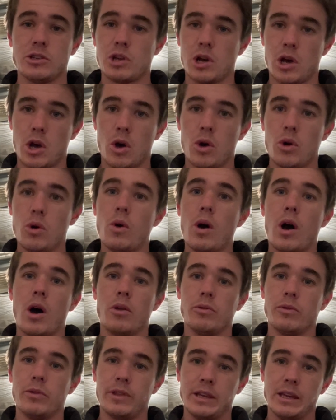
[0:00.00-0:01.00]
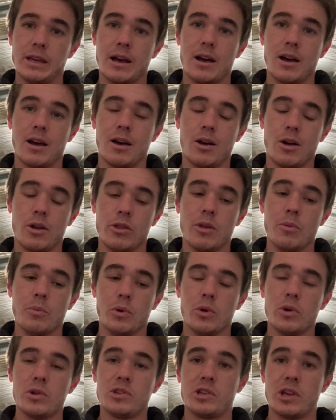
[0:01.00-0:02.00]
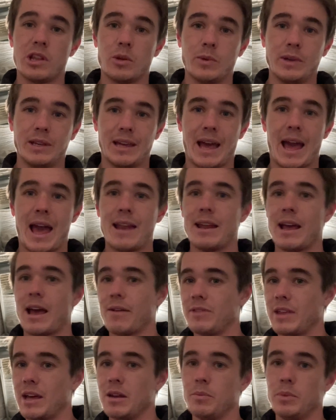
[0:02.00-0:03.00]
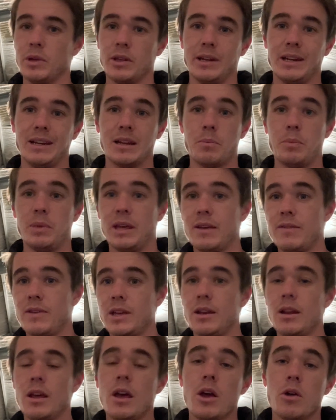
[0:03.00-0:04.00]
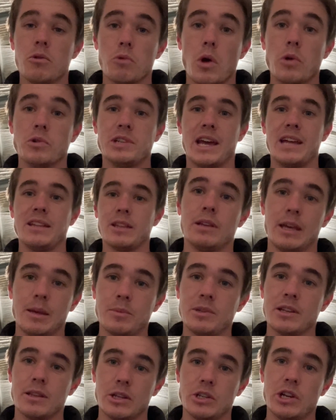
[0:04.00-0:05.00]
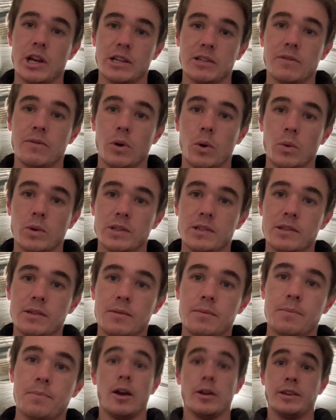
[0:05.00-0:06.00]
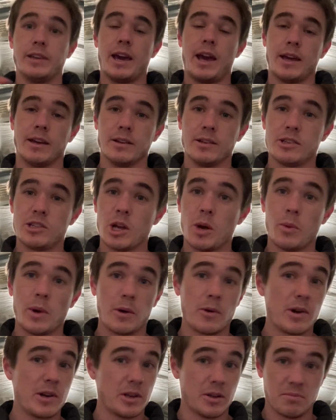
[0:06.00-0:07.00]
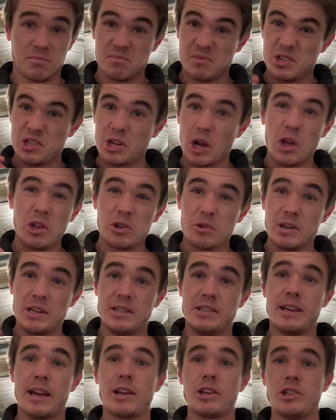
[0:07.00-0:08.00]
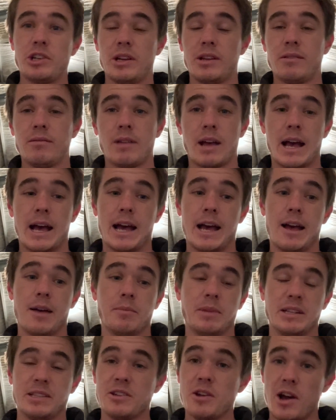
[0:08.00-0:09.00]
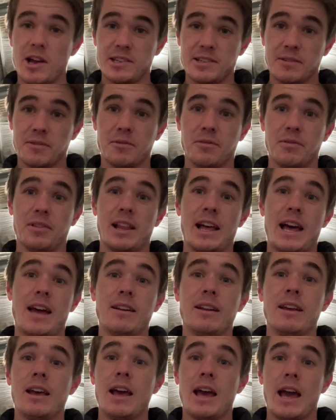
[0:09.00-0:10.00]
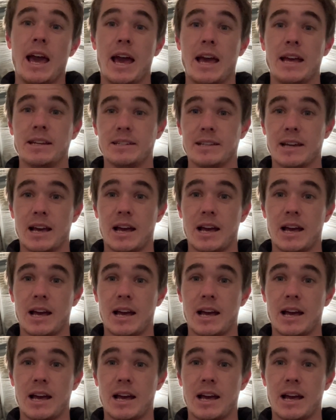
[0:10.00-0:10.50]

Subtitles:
toe on the board so that we can have that ability to pivot, rotate the hips and the chest forwards. Okay, so we're on a shouldery section. It's nice and flat, and